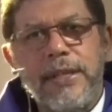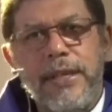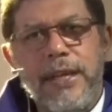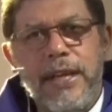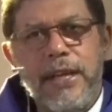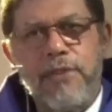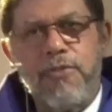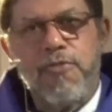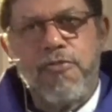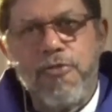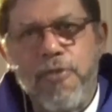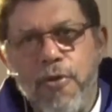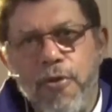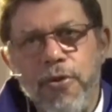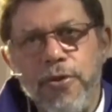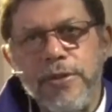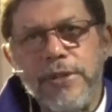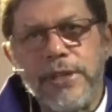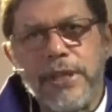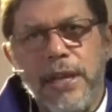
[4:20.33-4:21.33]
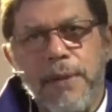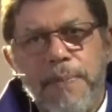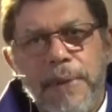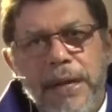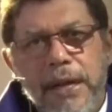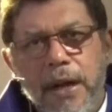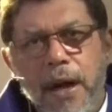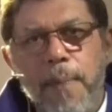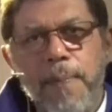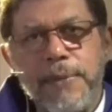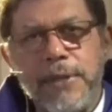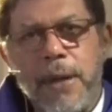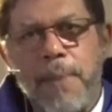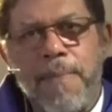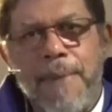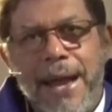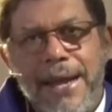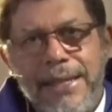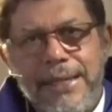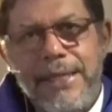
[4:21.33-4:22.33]
it grows, it becomes a
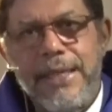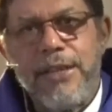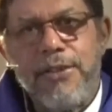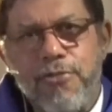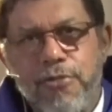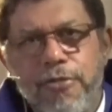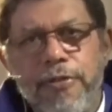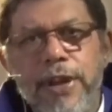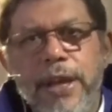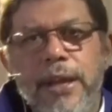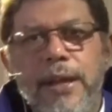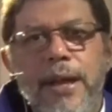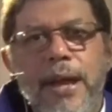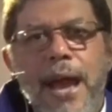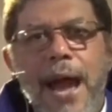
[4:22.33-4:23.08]
mighty tree,